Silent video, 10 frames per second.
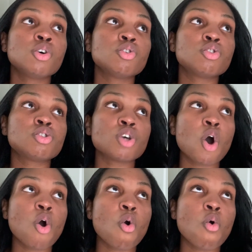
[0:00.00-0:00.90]

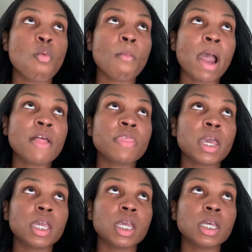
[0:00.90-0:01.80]
So my
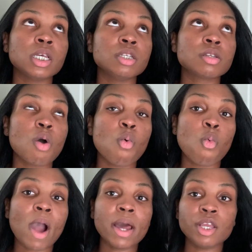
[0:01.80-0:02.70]
thing is,
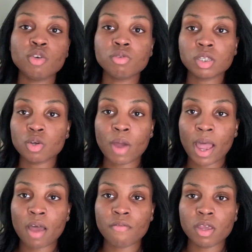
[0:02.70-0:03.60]
why do you still
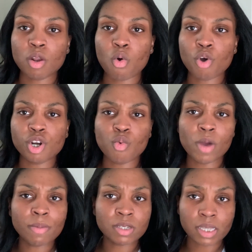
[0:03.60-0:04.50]
have it on the
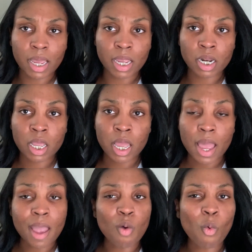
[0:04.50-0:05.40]
website?
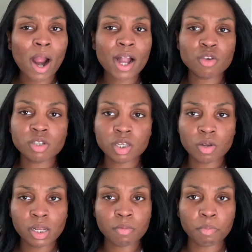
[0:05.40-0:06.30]
And why are you
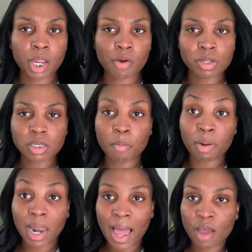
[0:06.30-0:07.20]
still letting parents
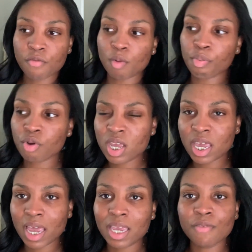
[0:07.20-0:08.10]
apply for
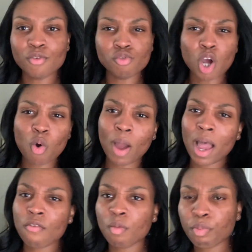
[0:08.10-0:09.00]
pre-K if you don't
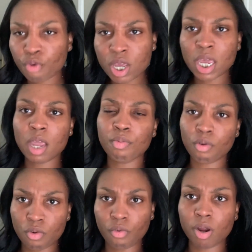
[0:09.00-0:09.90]
have a pre-K
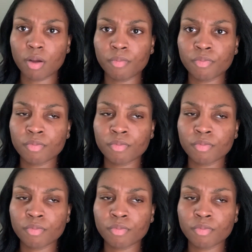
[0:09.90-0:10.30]
program?